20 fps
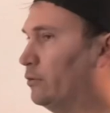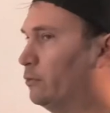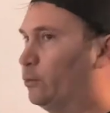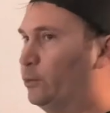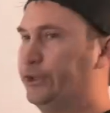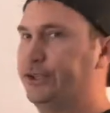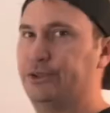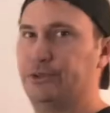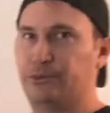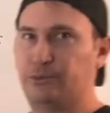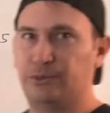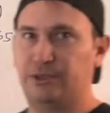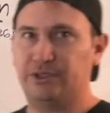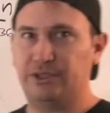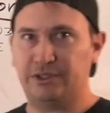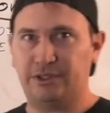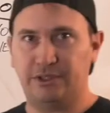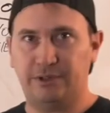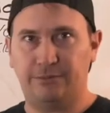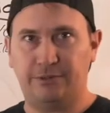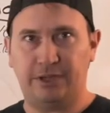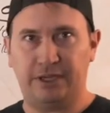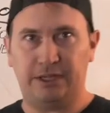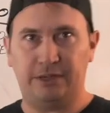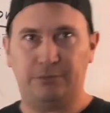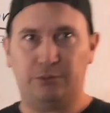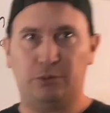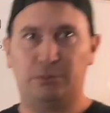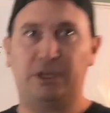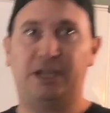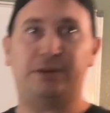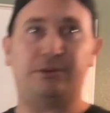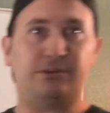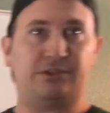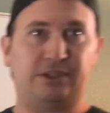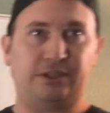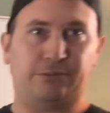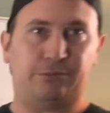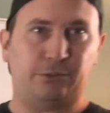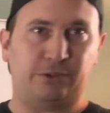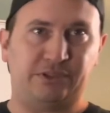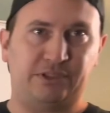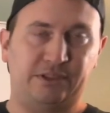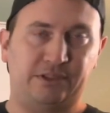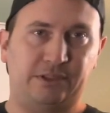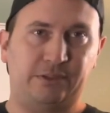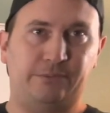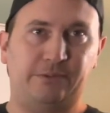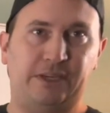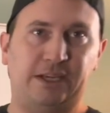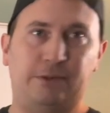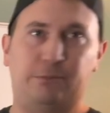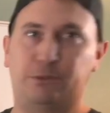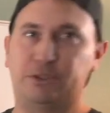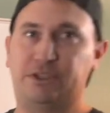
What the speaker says: Windows 365 or Microsoft 365,